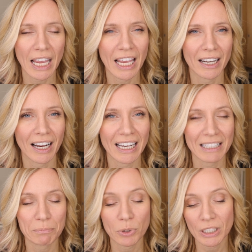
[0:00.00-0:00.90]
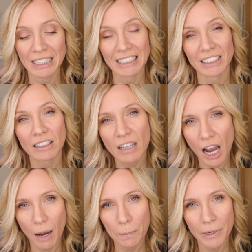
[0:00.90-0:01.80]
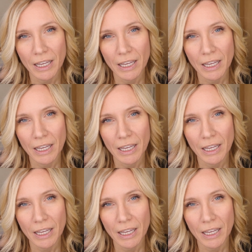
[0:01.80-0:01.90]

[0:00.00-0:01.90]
and I had put it in a little cup